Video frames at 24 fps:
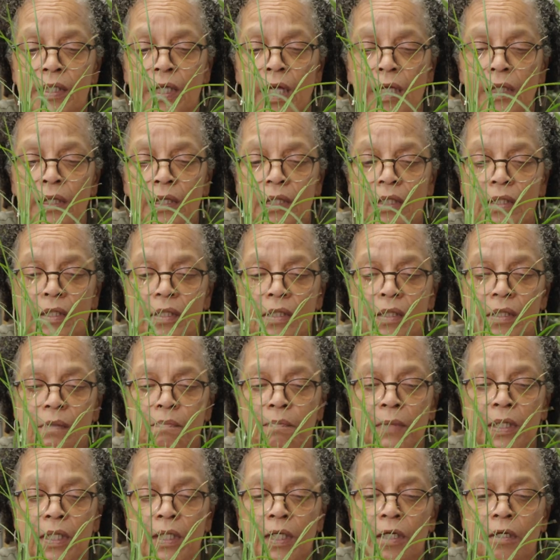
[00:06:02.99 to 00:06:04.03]
that this
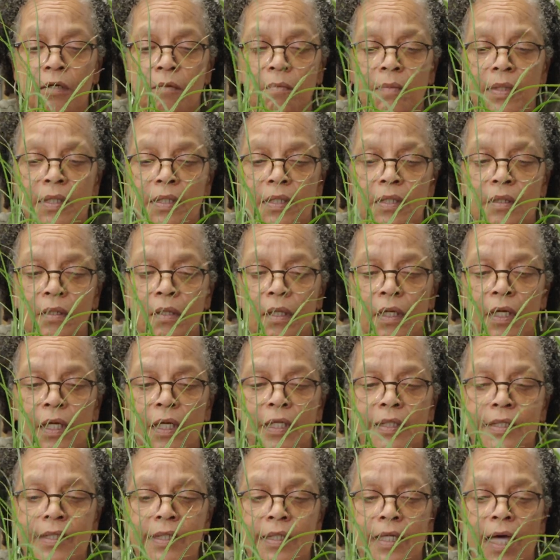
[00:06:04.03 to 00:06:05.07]
medium
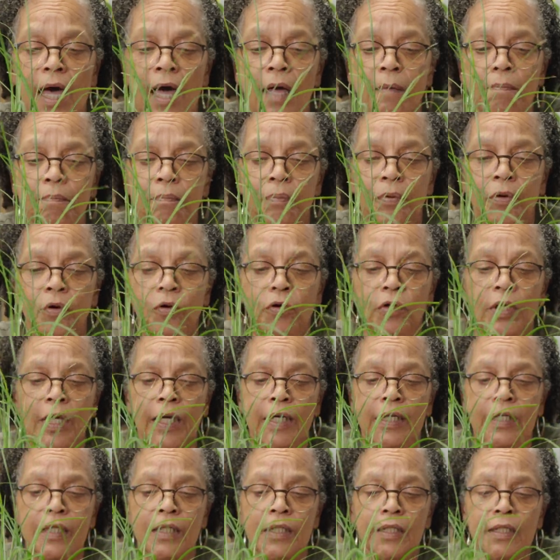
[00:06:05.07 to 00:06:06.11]
it's got
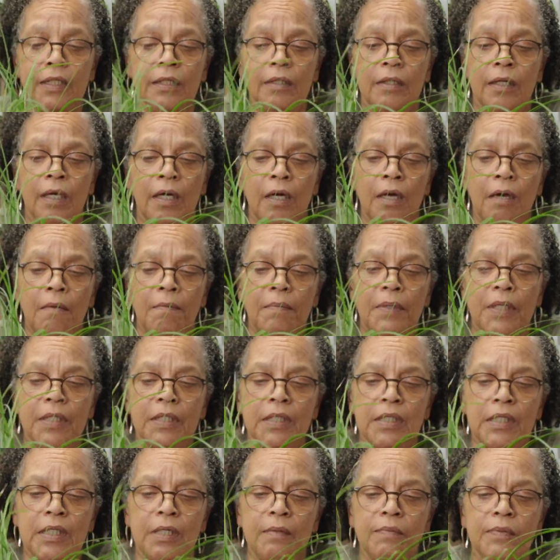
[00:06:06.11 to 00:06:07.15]
perlite in it, but
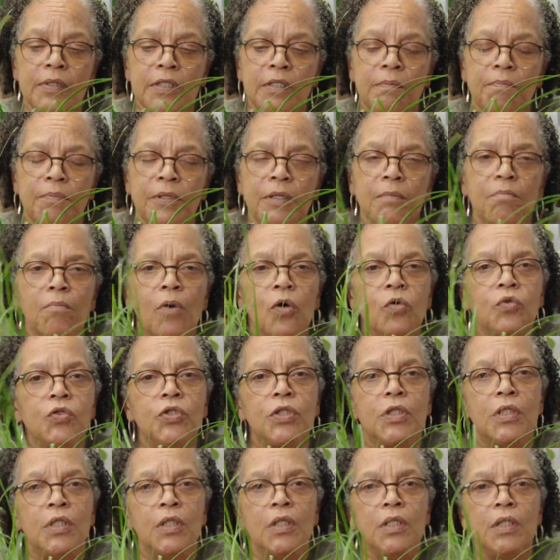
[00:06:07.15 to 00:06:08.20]
it seems to be
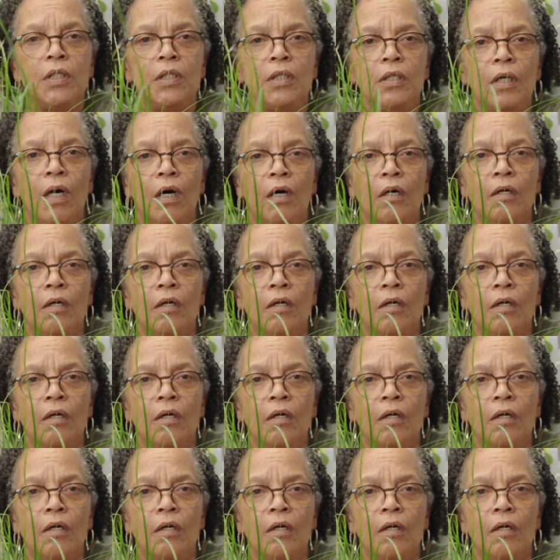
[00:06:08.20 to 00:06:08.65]
mostly